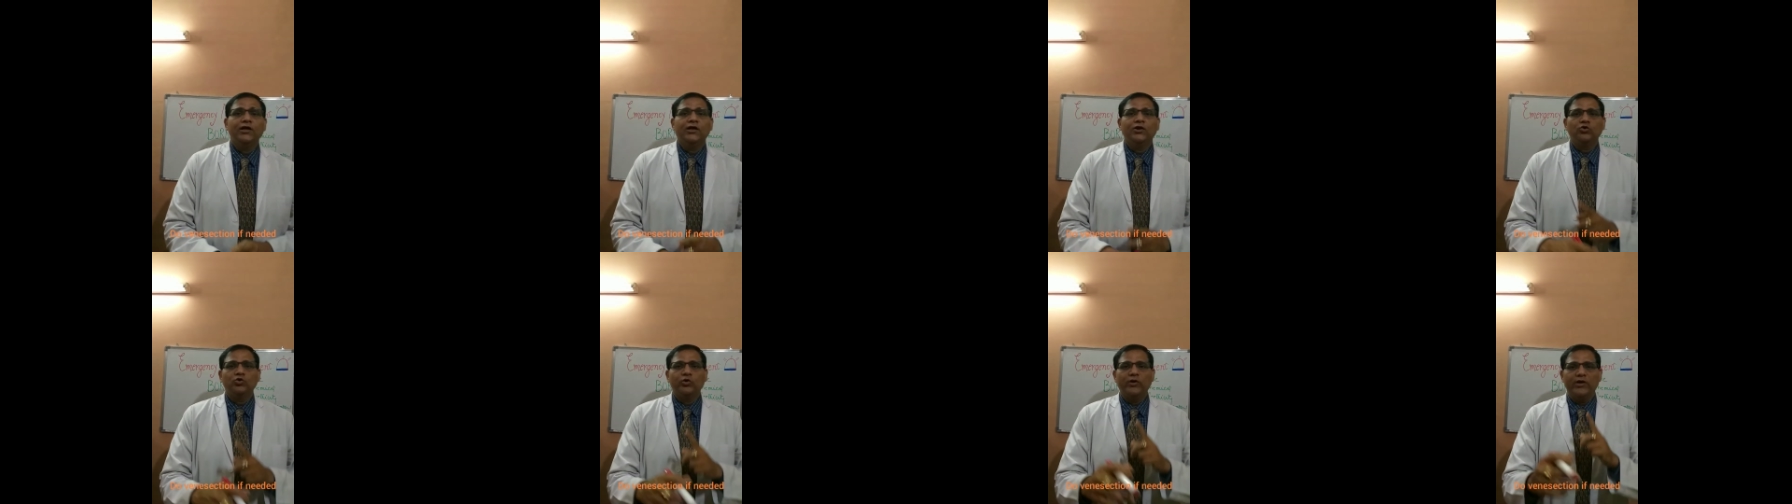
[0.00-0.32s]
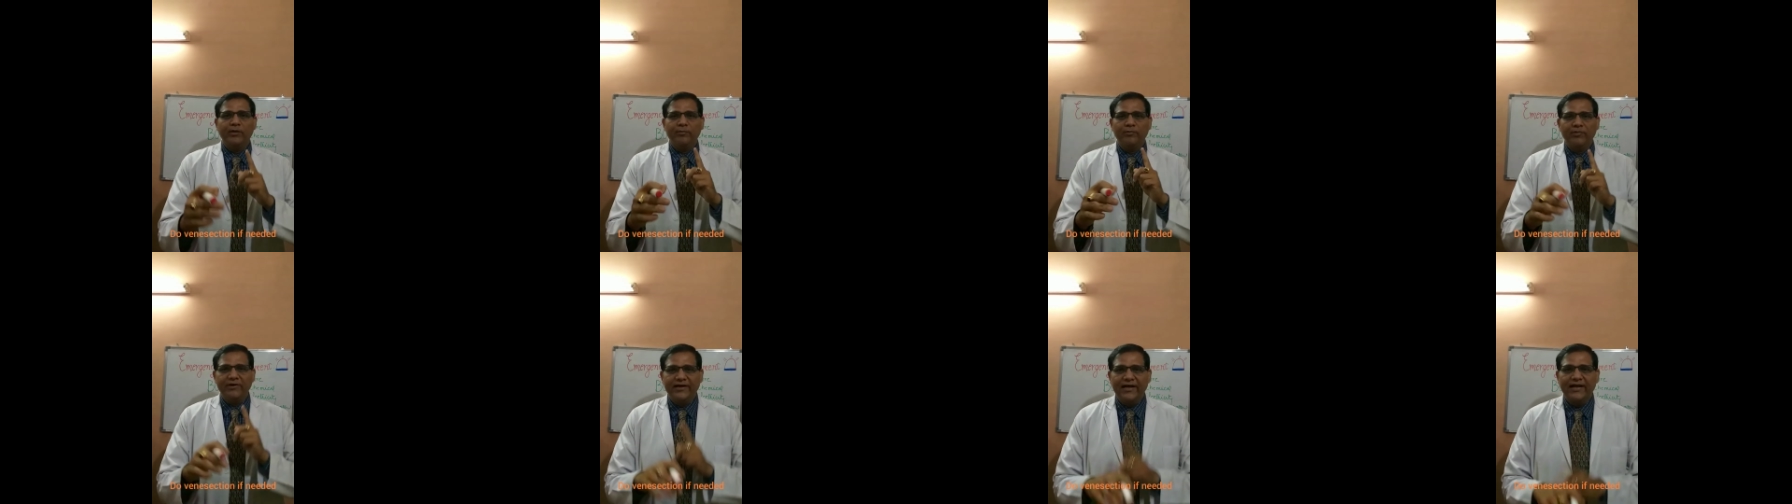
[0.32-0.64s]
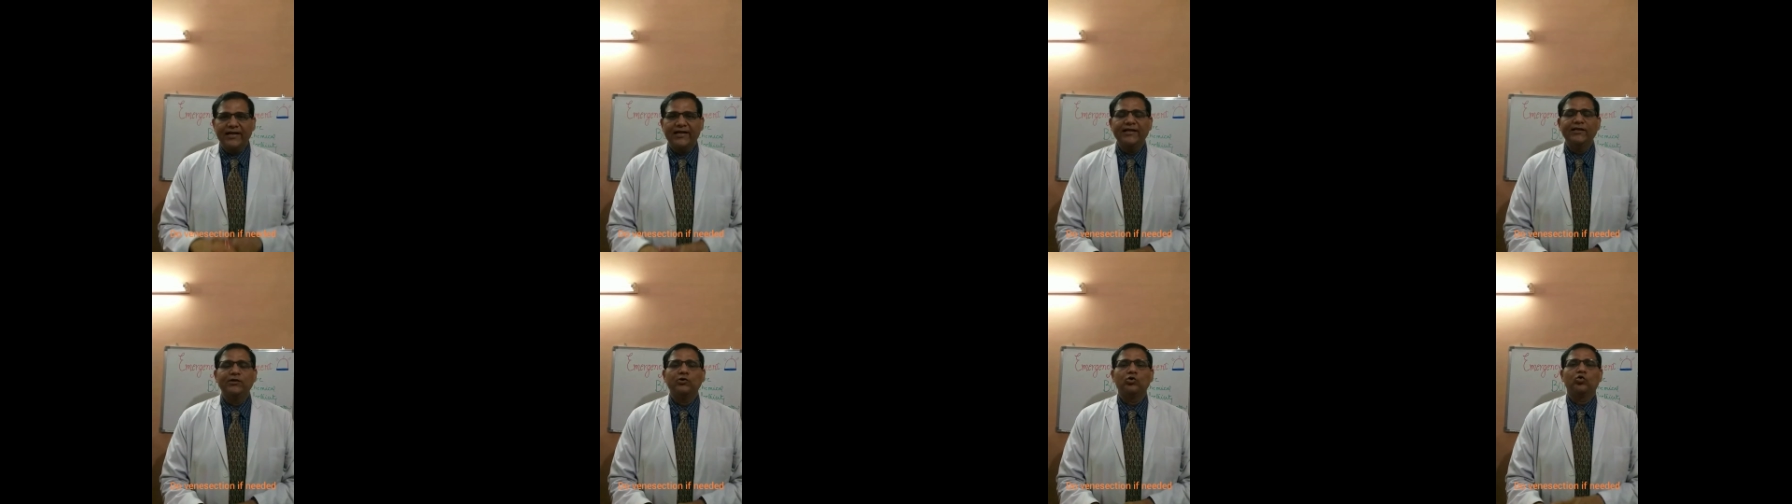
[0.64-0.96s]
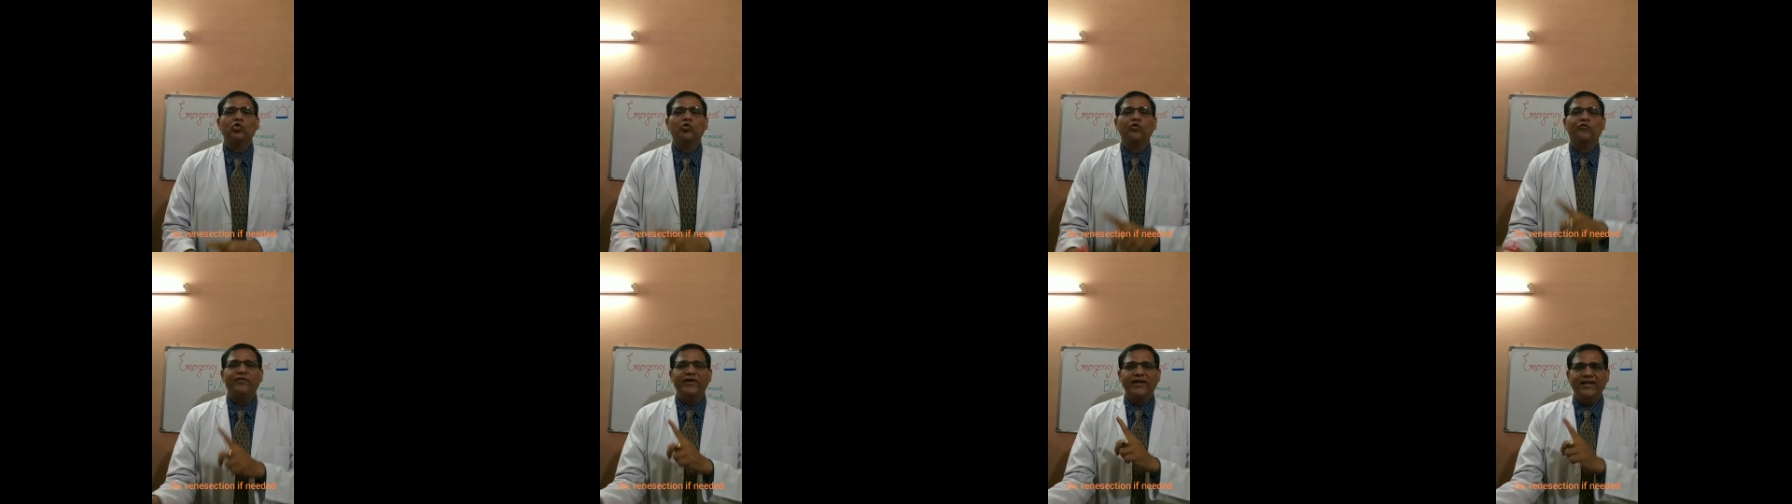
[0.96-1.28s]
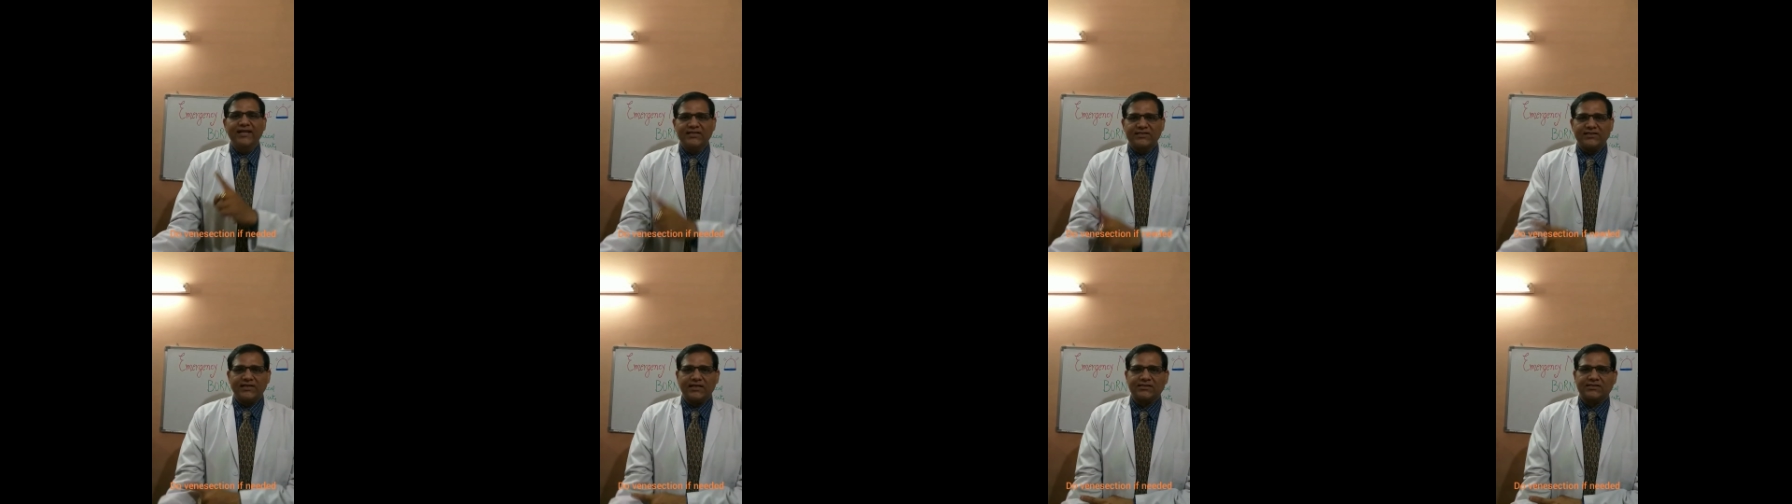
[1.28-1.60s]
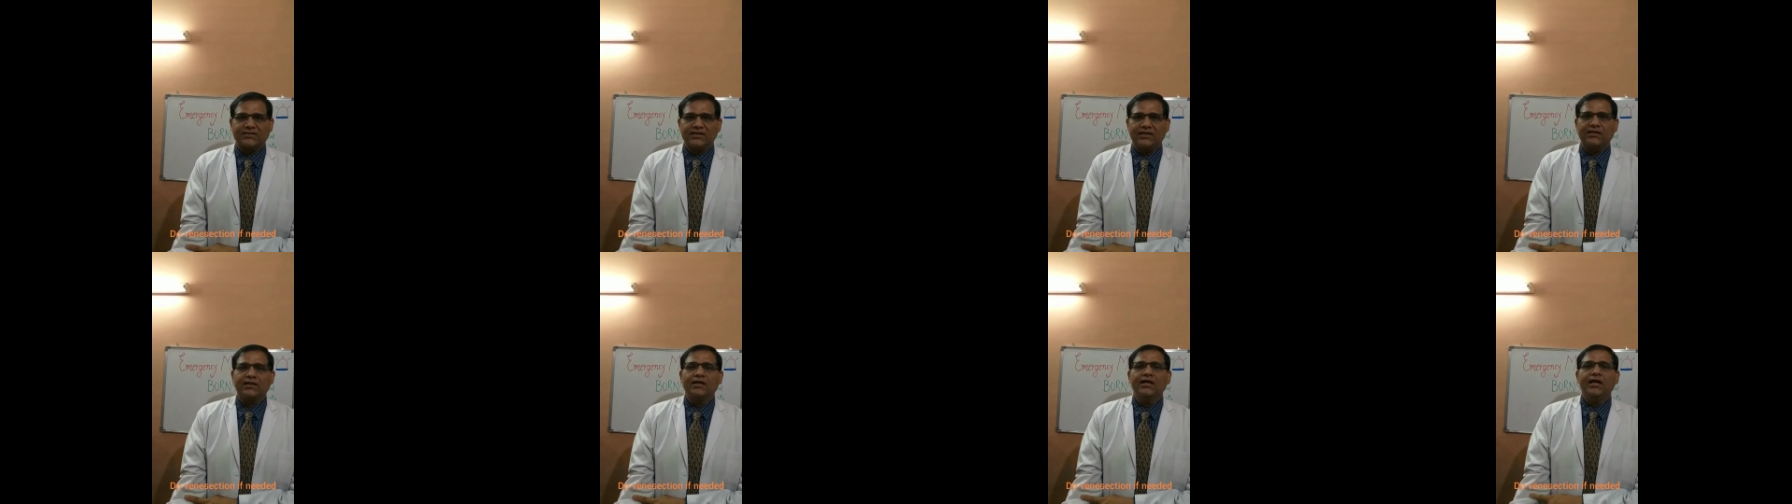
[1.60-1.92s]
you immediately do venous
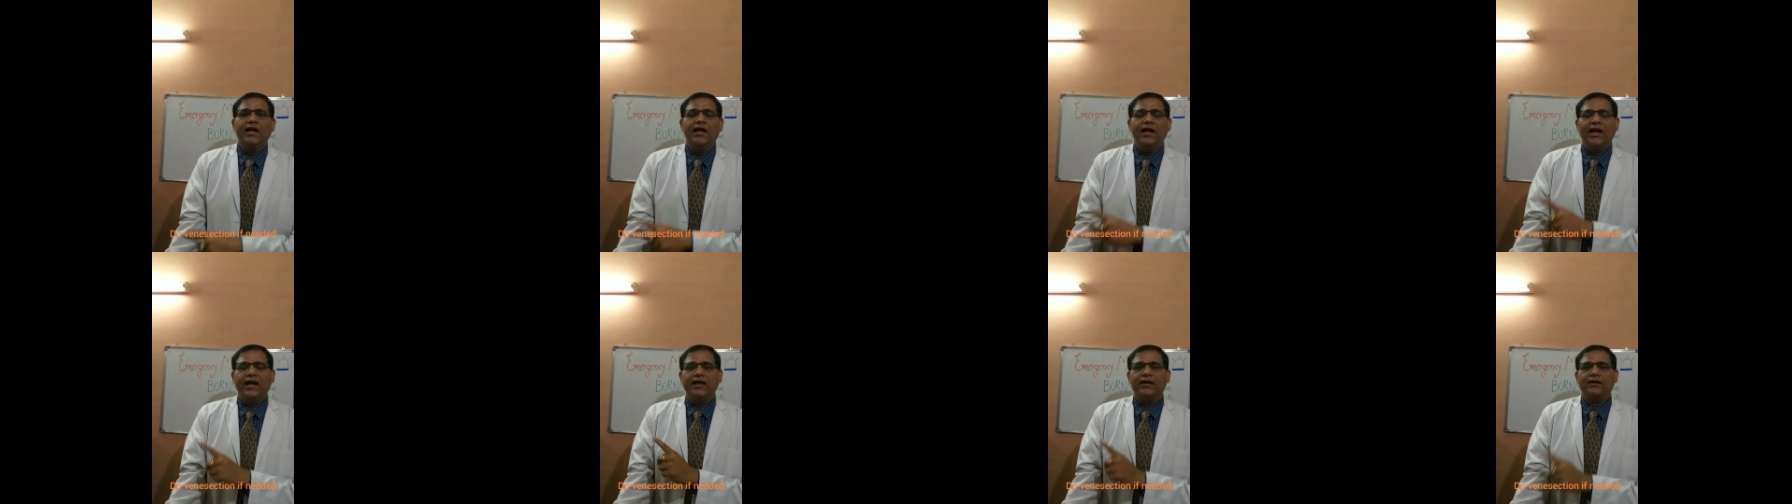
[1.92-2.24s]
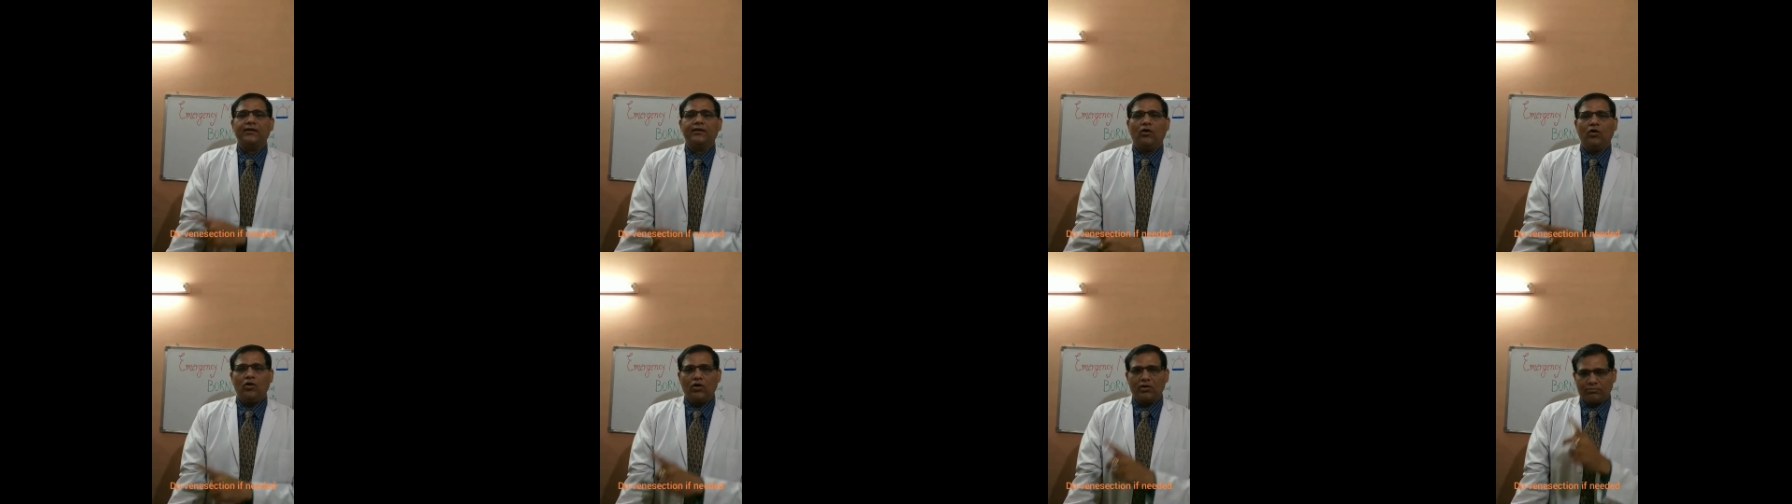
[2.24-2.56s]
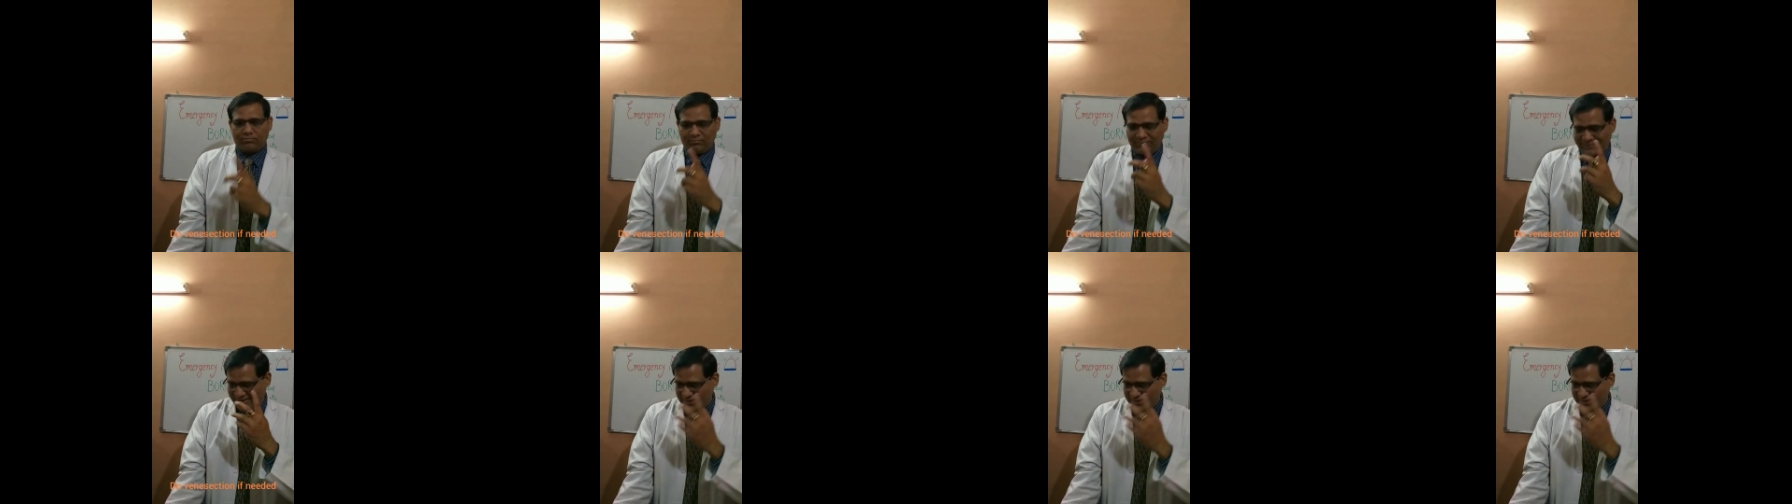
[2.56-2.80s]
section and or